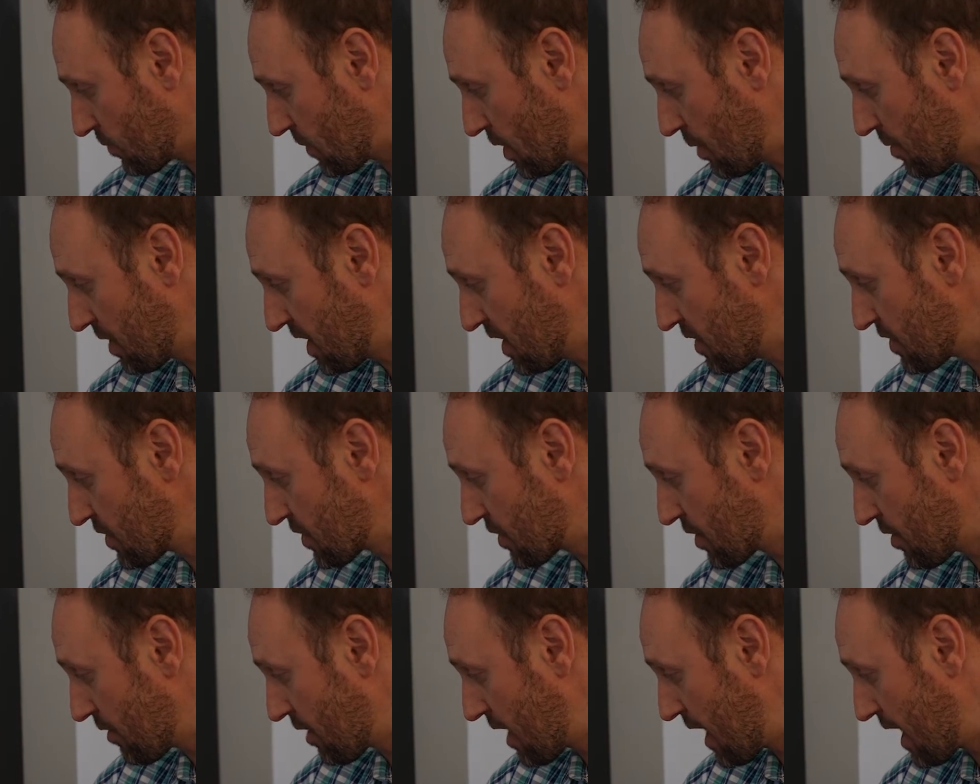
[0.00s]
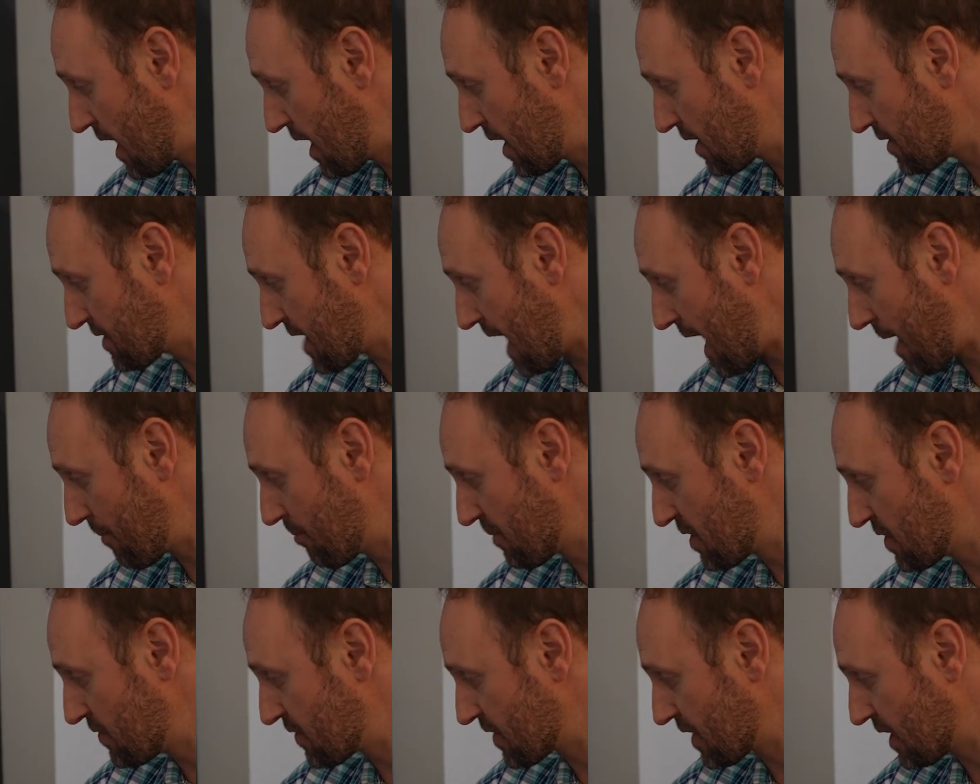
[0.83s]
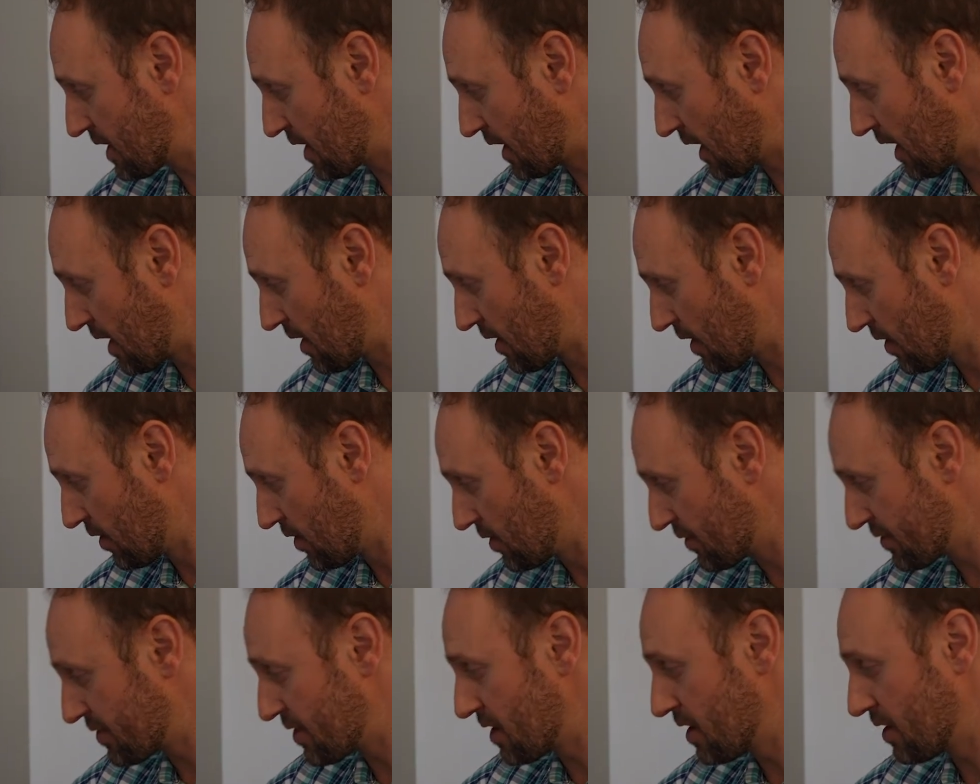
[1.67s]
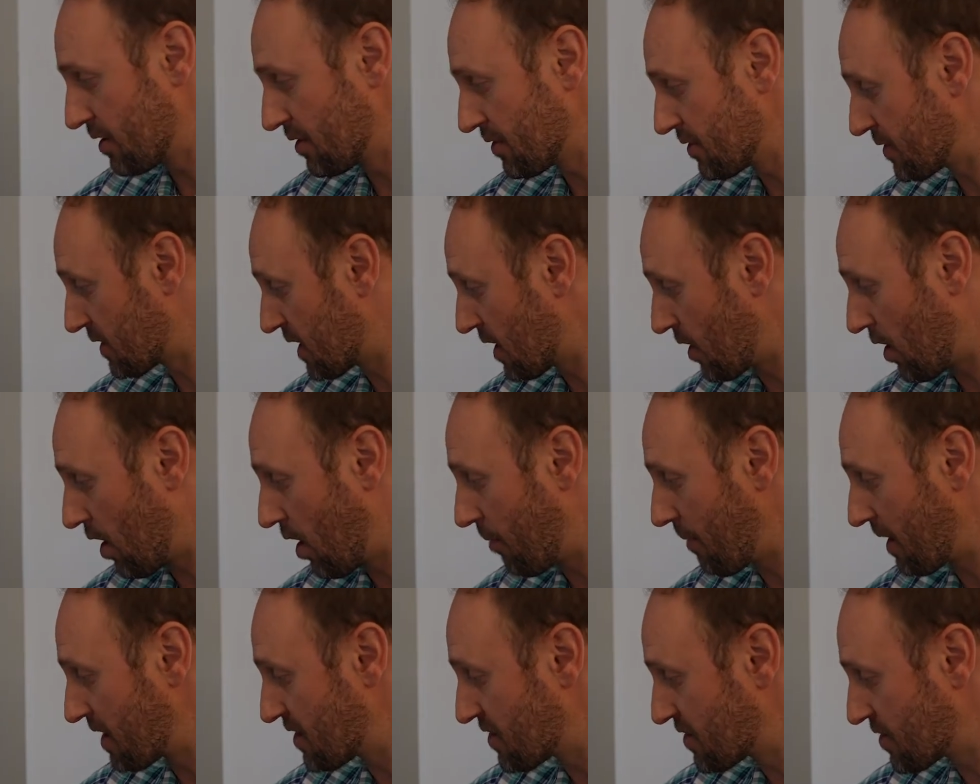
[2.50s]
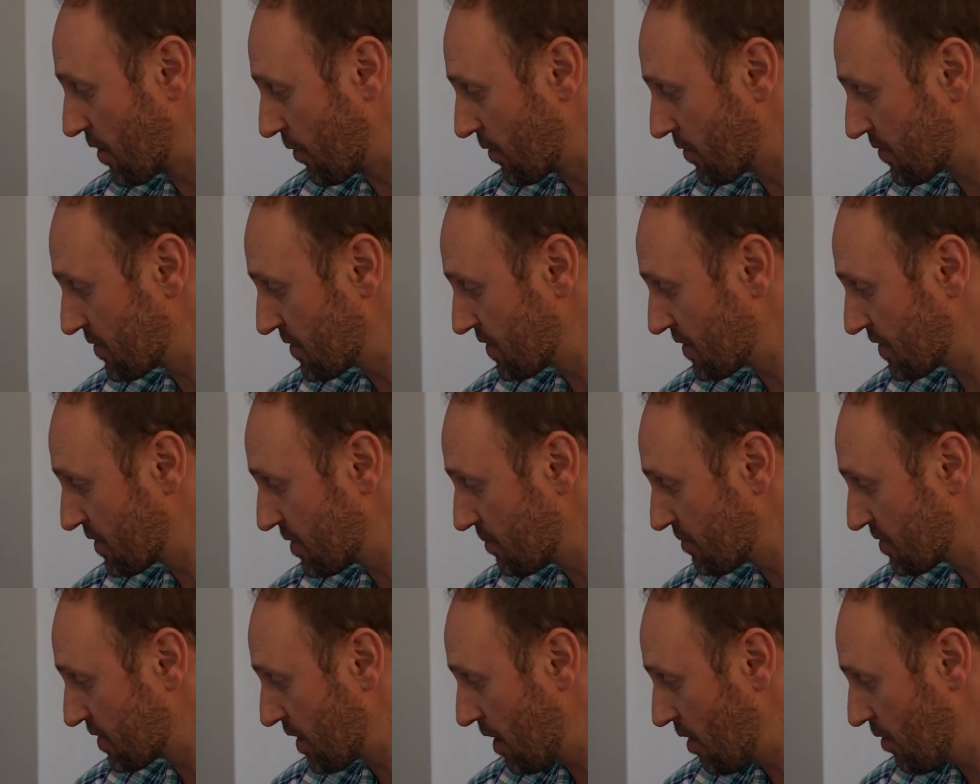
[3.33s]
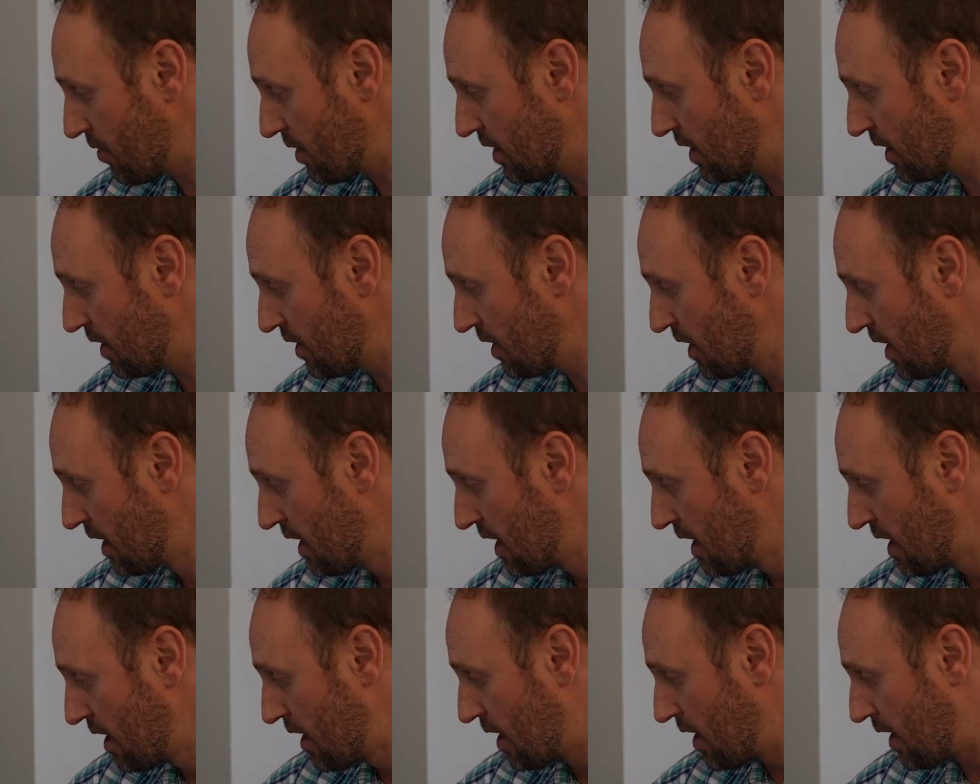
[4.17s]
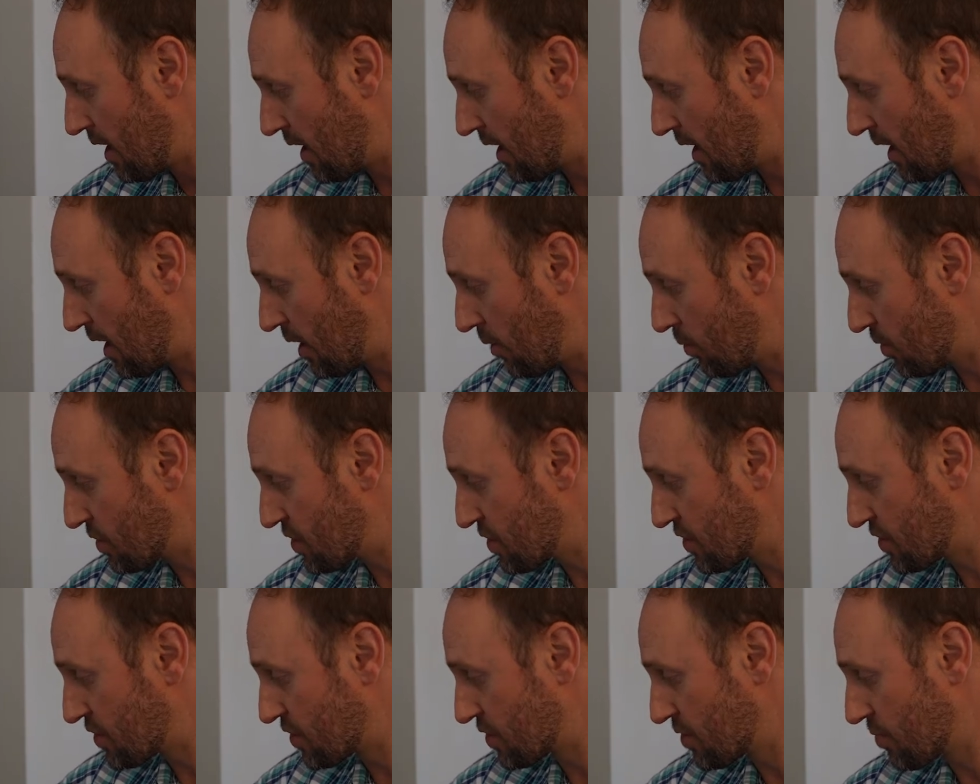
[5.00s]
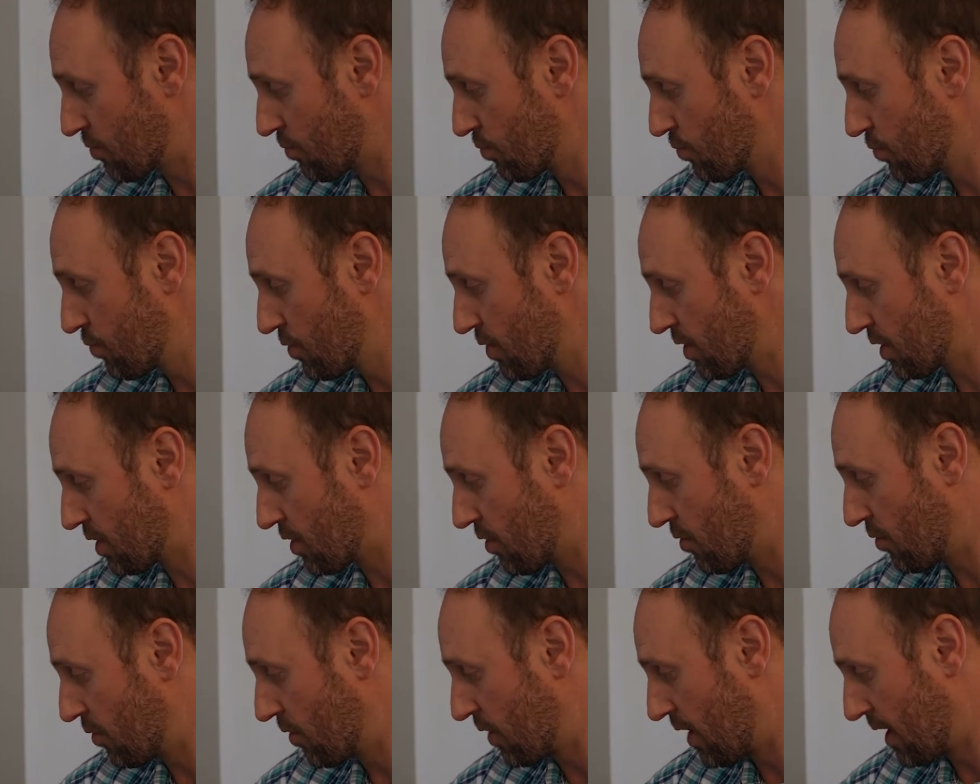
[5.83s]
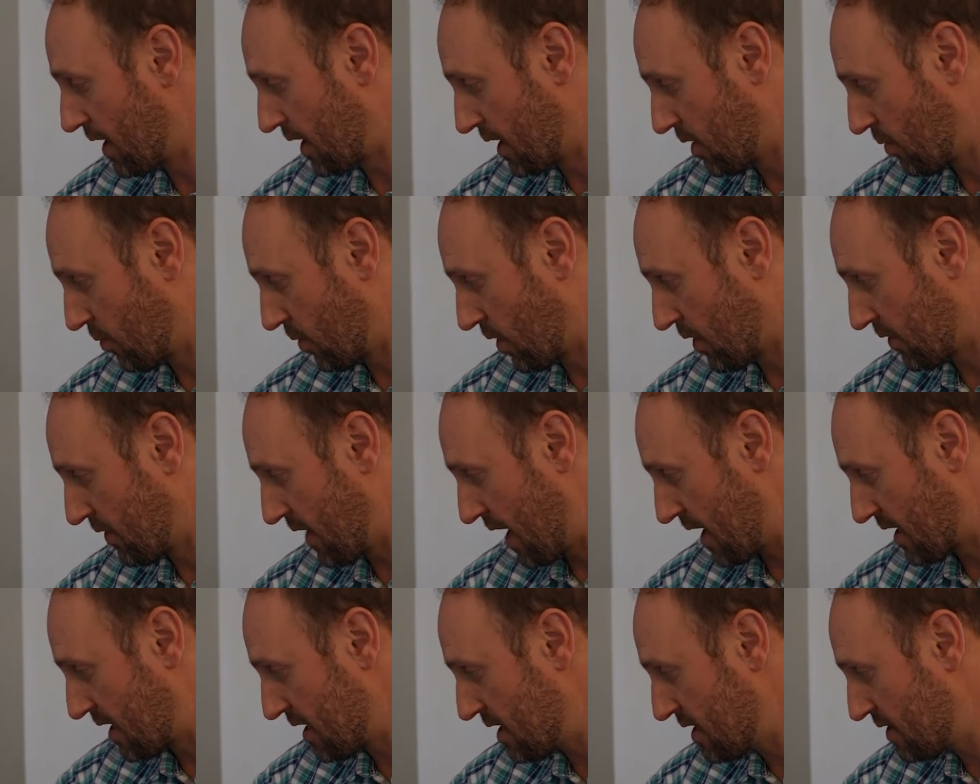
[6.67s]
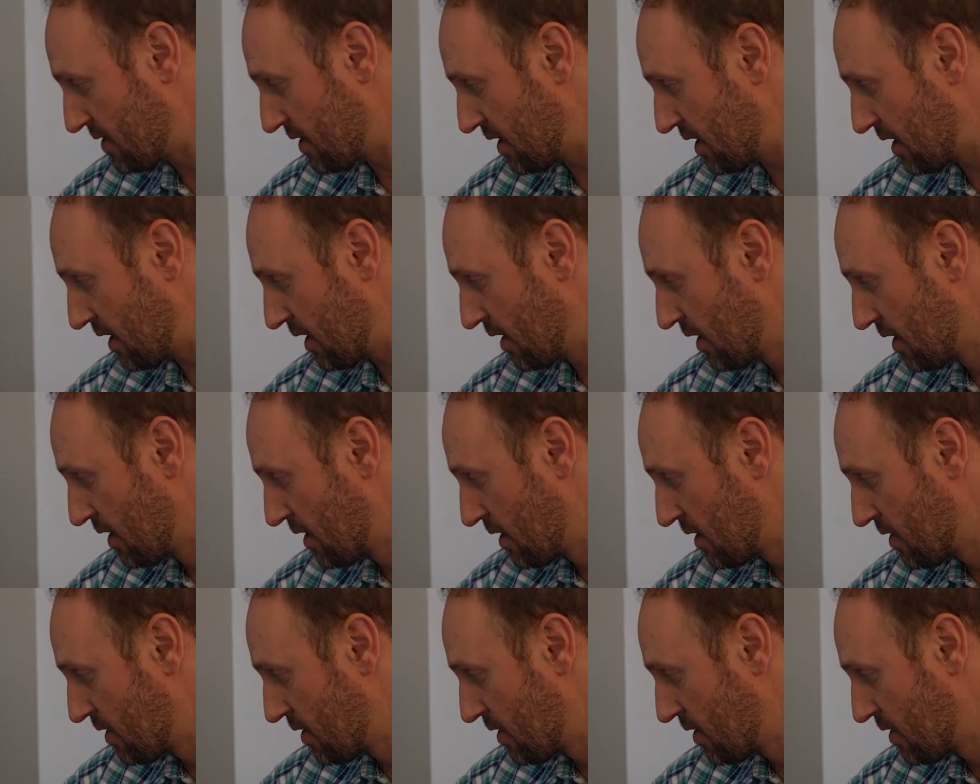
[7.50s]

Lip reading: We can just go ahead and tap music and it'll get all my Sonos systems going, which is just really cool that it can work that easy.